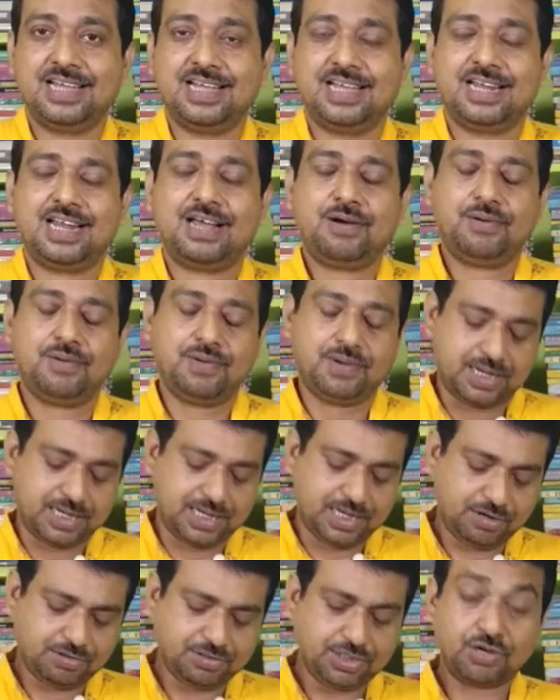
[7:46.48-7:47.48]
Now,
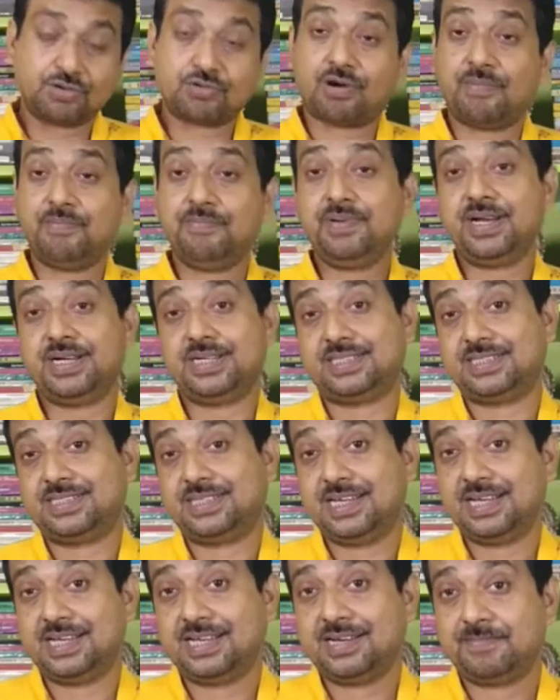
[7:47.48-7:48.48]
Derozio compares
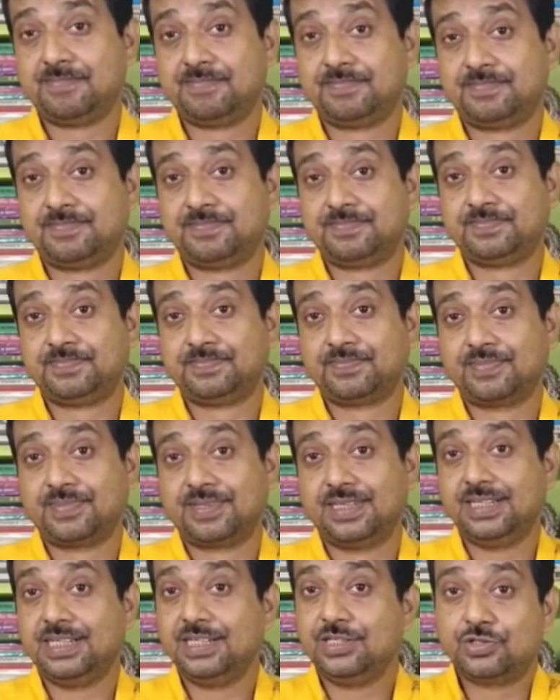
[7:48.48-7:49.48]
here,
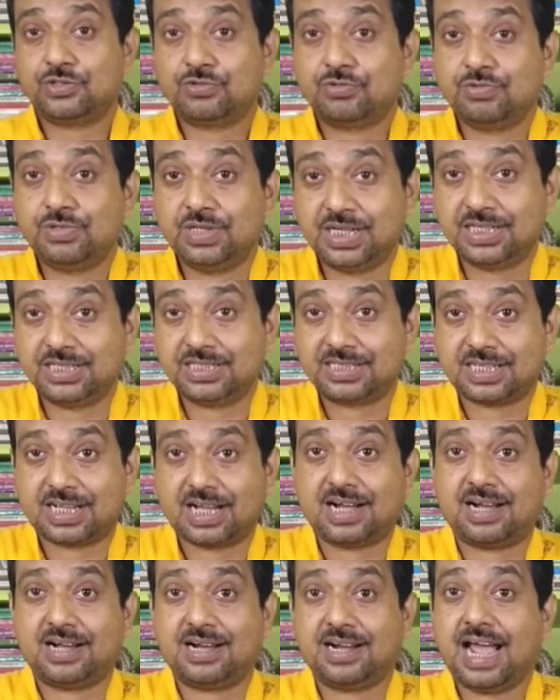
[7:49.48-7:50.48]
these students
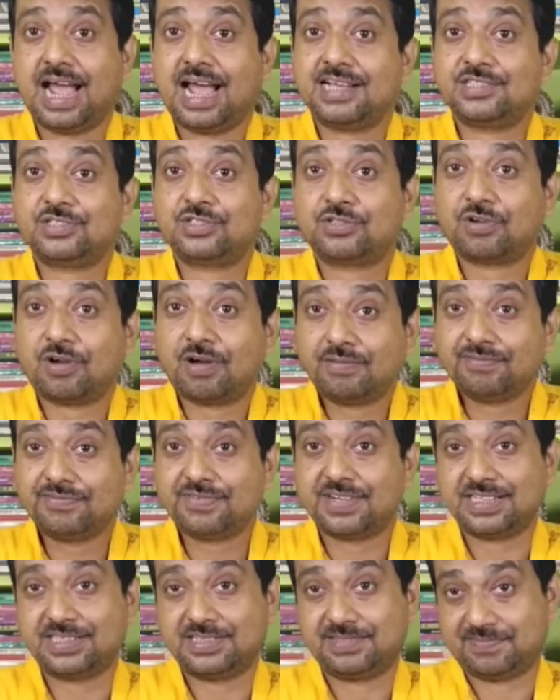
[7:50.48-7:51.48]
are as
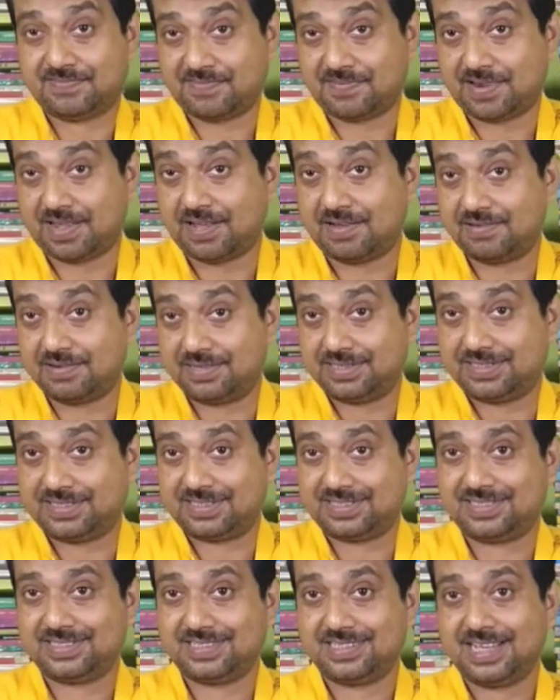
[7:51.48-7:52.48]
soft as
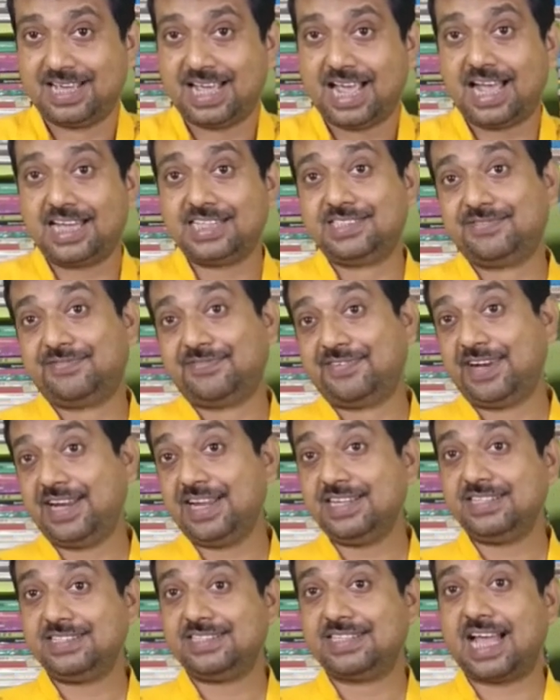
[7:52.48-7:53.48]
flowers, as
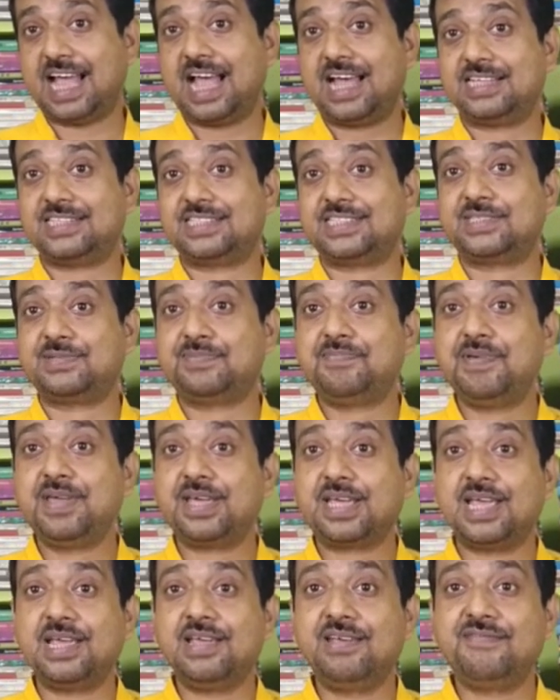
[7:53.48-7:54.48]
fresh as
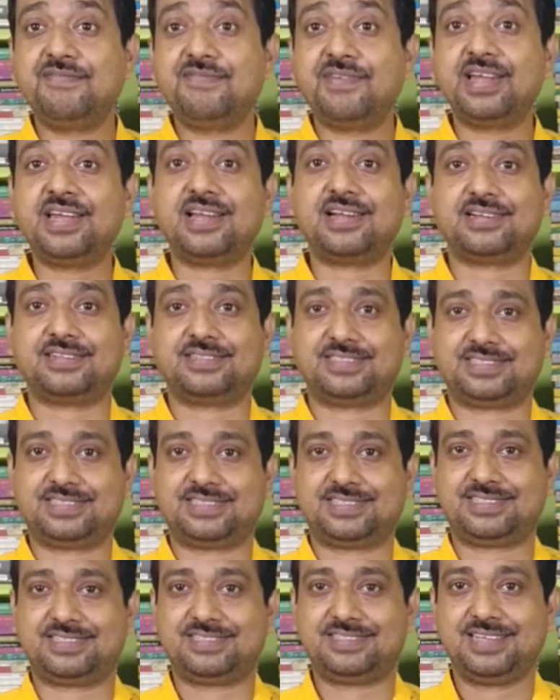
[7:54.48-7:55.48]
speaking
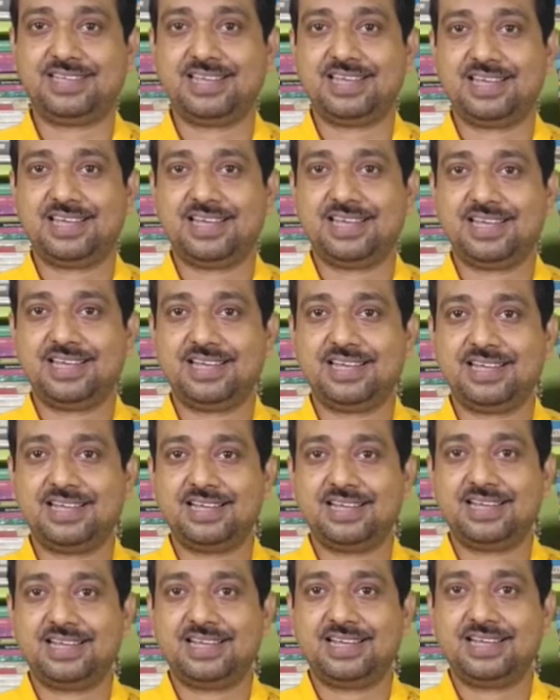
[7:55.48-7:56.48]
petals.
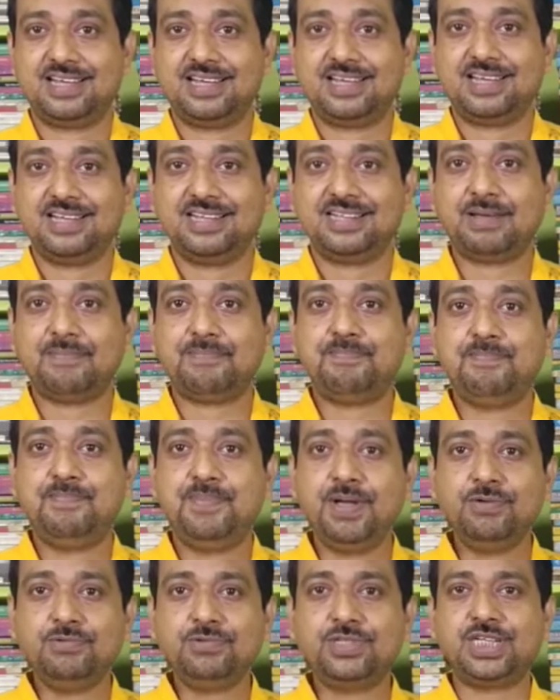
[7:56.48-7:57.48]
The
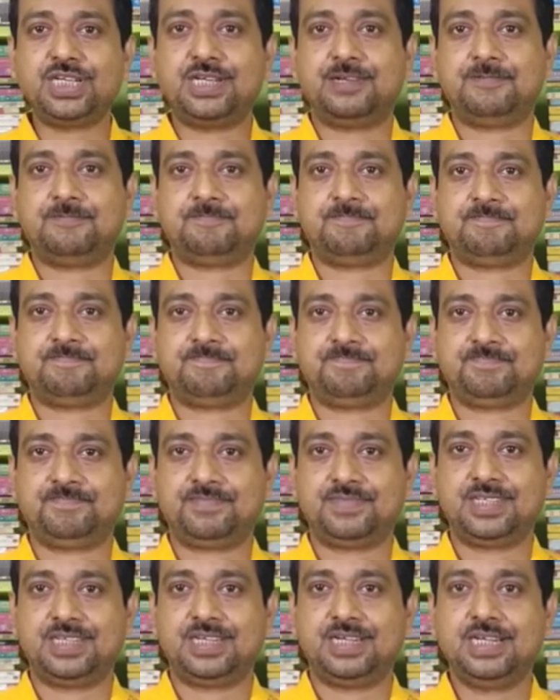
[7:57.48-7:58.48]
beauty
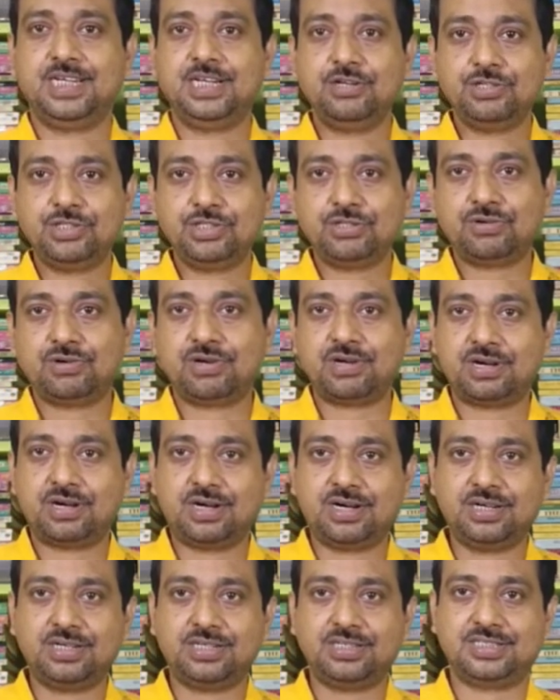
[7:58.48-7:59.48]
Derozio
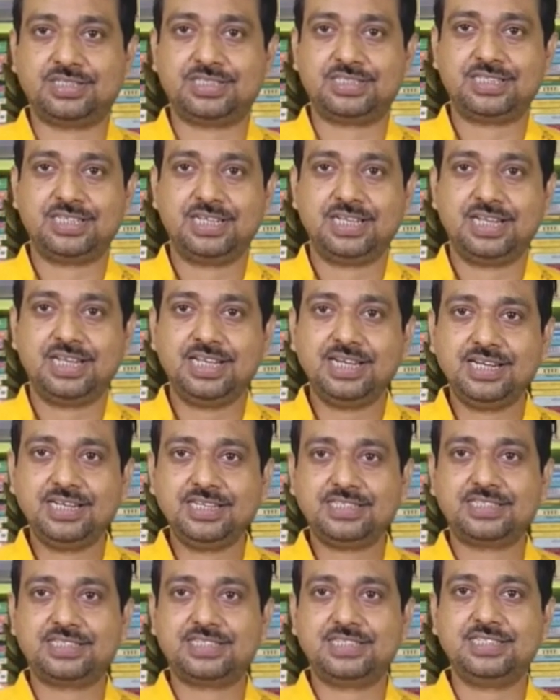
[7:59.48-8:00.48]
learns in
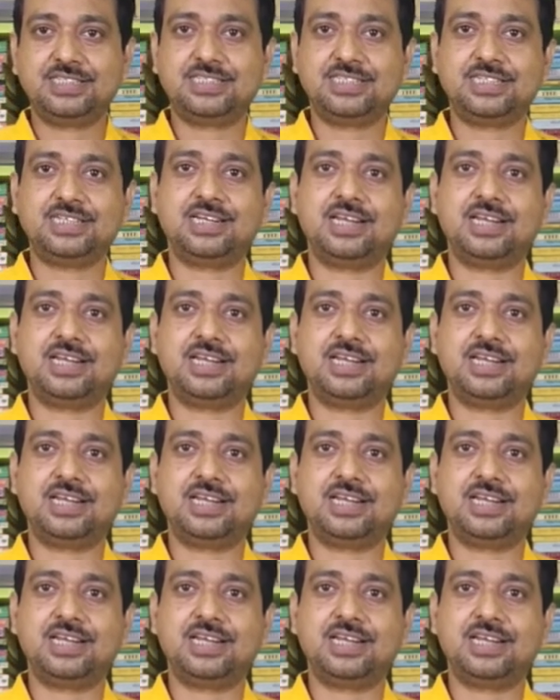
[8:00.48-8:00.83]
his teaching